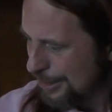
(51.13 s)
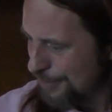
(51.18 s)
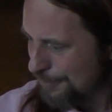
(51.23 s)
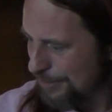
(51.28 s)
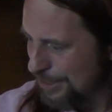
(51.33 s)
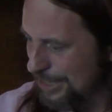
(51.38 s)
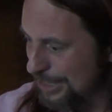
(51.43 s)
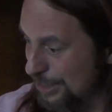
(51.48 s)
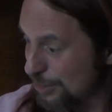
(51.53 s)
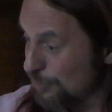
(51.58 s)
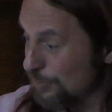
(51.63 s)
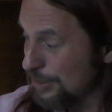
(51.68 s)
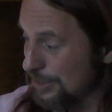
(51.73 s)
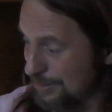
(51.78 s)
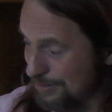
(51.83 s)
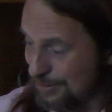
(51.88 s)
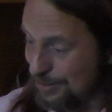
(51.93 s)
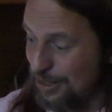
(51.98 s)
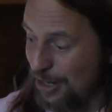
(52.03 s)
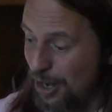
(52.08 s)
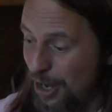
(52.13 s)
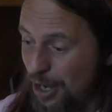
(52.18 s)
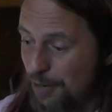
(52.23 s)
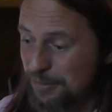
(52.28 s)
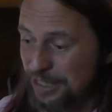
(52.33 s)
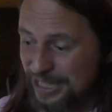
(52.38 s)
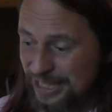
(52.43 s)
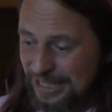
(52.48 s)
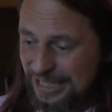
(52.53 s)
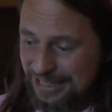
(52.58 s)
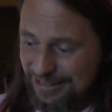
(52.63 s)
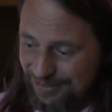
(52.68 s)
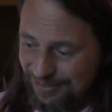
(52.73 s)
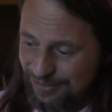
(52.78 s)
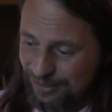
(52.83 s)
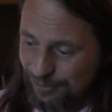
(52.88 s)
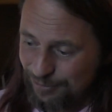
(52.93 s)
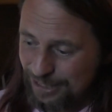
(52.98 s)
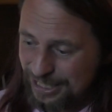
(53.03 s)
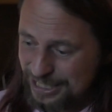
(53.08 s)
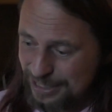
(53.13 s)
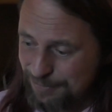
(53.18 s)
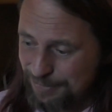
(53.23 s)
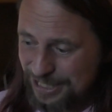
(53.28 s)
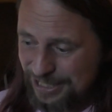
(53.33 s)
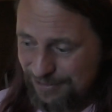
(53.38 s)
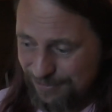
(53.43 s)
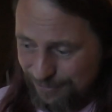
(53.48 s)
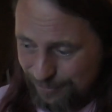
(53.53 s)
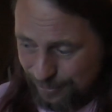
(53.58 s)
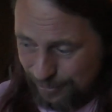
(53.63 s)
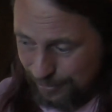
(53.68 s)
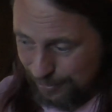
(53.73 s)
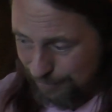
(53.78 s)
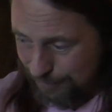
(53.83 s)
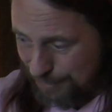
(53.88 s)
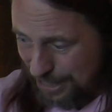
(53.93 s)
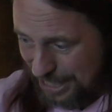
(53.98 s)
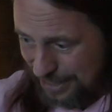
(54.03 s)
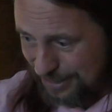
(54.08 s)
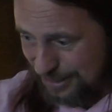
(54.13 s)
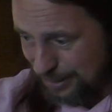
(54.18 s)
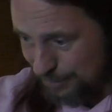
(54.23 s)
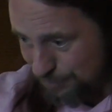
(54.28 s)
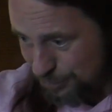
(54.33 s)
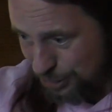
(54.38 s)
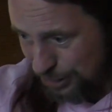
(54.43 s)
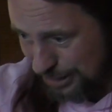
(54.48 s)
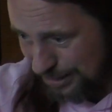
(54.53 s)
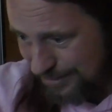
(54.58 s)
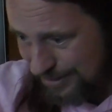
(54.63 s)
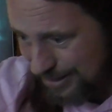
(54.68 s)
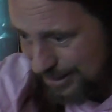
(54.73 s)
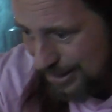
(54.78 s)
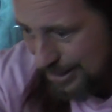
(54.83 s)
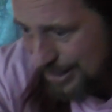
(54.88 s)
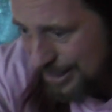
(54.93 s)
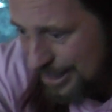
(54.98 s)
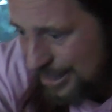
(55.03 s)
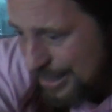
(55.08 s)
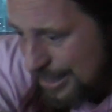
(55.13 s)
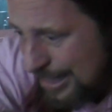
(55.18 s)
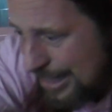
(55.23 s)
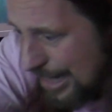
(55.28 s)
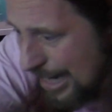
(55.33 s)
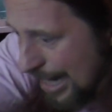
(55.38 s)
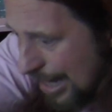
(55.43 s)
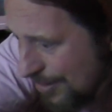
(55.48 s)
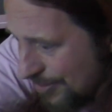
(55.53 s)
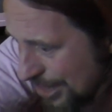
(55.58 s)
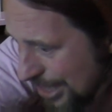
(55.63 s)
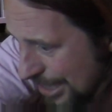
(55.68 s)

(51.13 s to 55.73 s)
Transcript: but this was commonly the recipe for bathtub gin. And